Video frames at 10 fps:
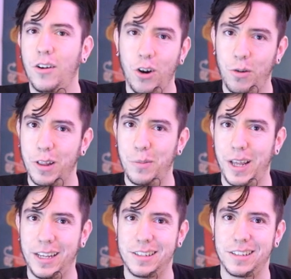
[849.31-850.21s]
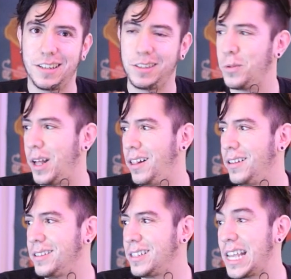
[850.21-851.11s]
all over the place as
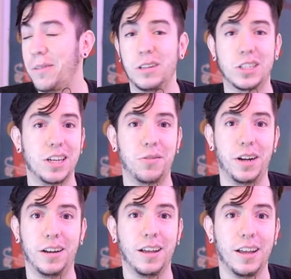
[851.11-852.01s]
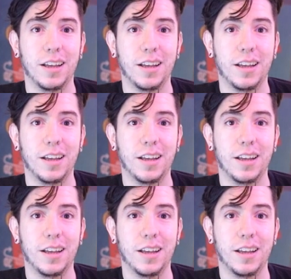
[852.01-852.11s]
well. The same with Sivren.